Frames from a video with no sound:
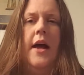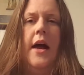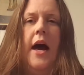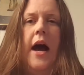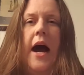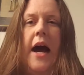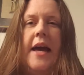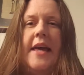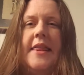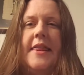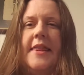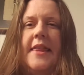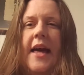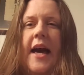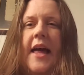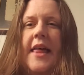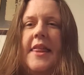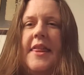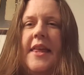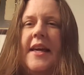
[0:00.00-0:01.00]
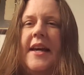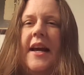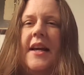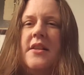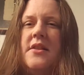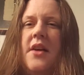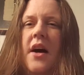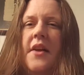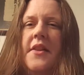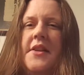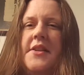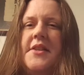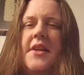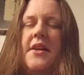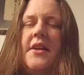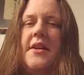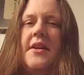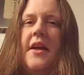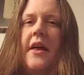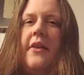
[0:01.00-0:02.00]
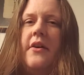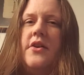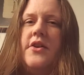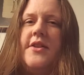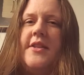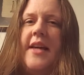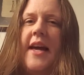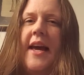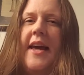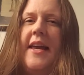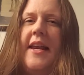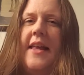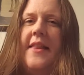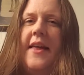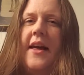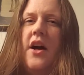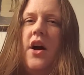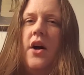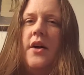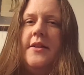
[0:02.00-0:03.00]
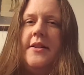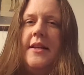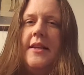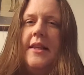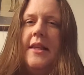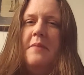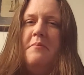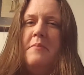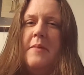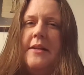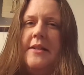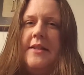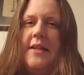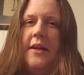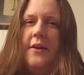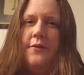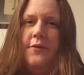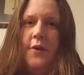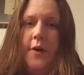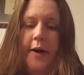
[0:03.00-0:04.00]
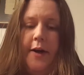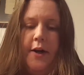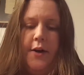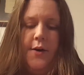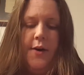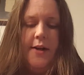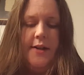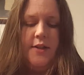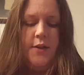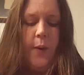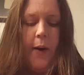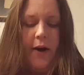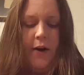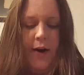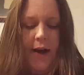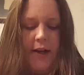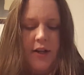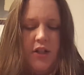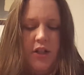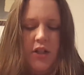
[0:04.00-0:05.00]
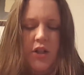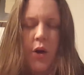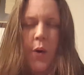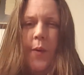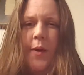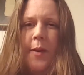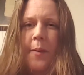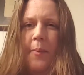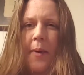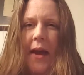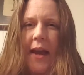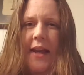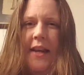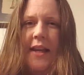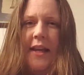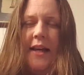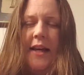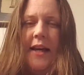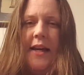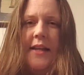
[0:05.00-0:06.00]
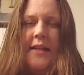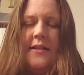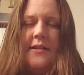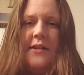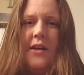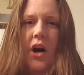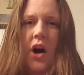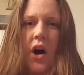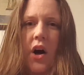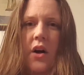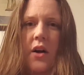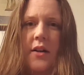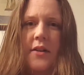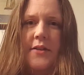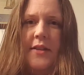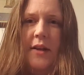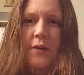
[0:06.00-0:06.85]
I think I saw this on another site, and they called it Lamenting for Icarus. So I don't actually know what the painting is called in